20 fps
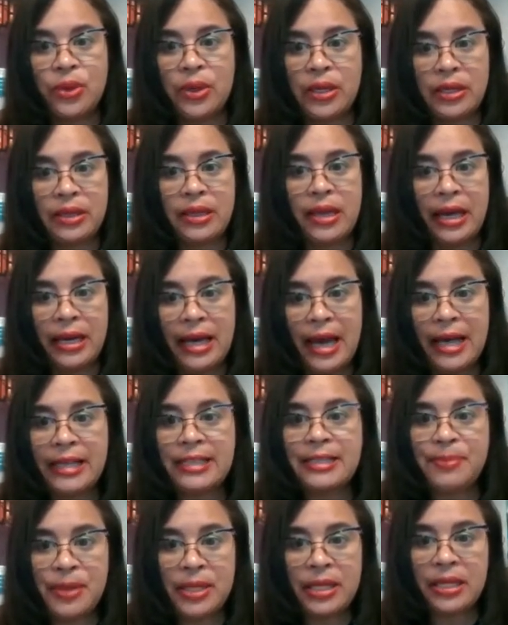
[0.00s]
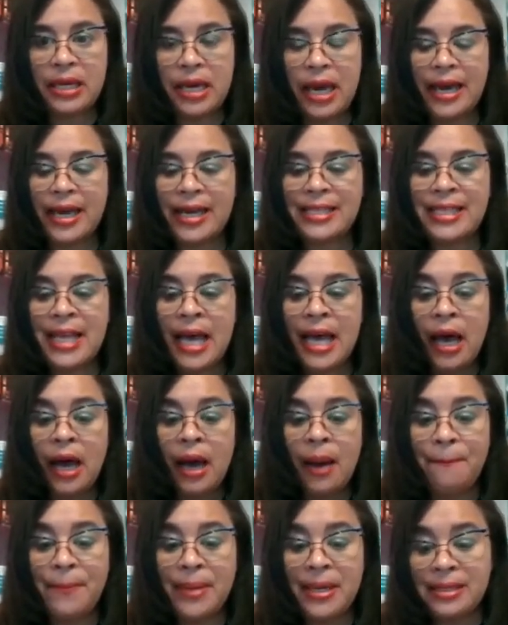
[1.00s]
where that has been the case,
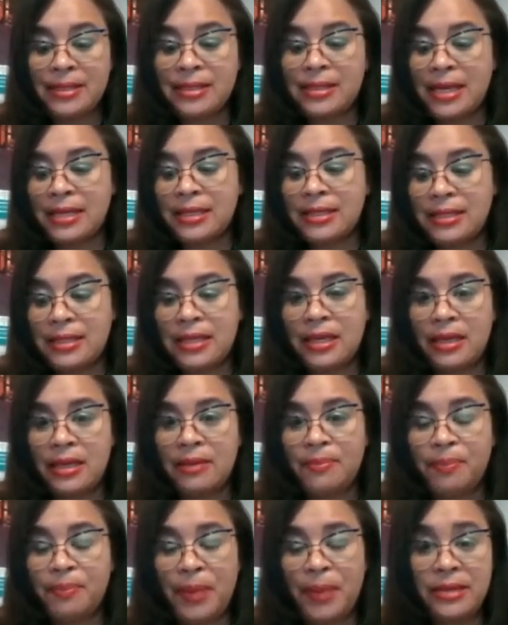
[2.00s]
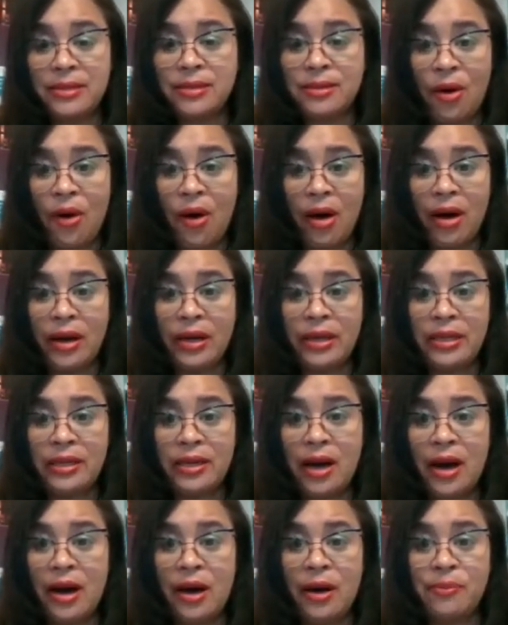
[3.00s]
because they see, based
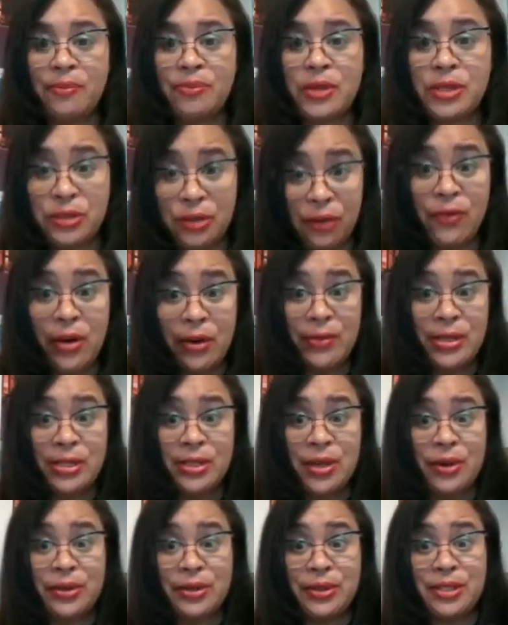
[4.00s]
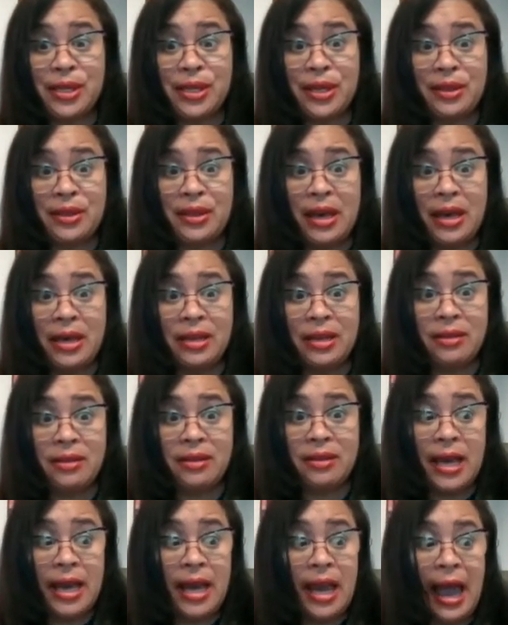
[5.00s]
on the survey results, that
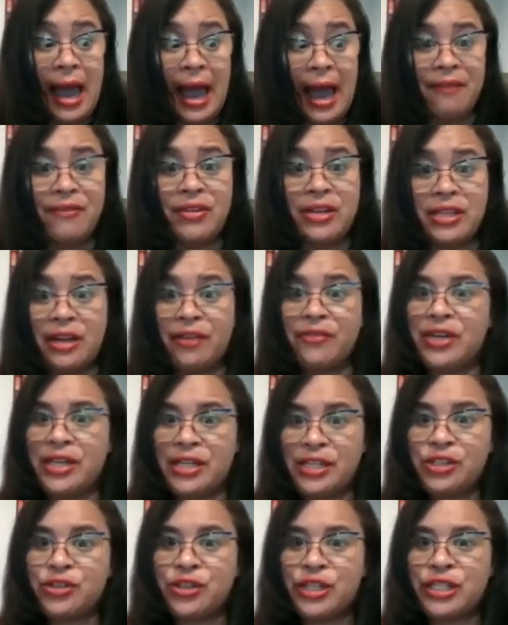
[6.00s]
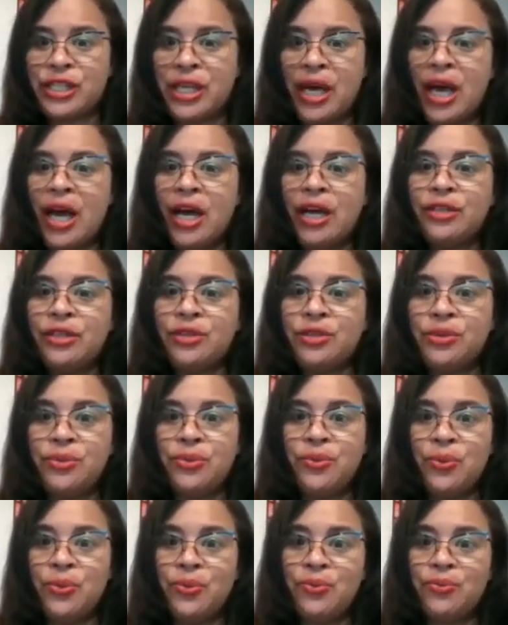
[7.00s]
they have enough interest
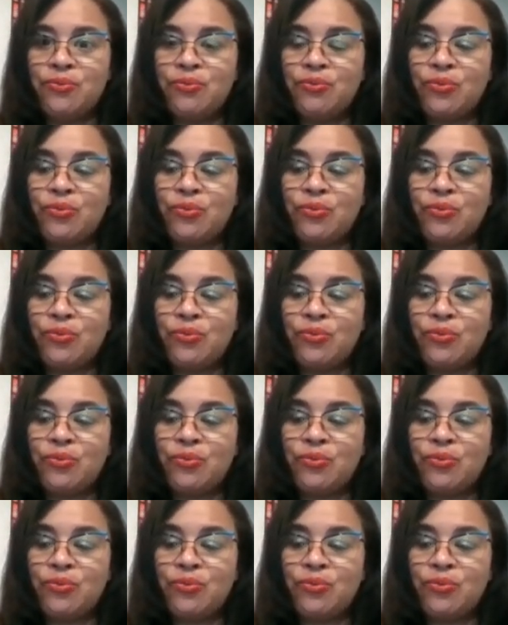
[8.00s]
to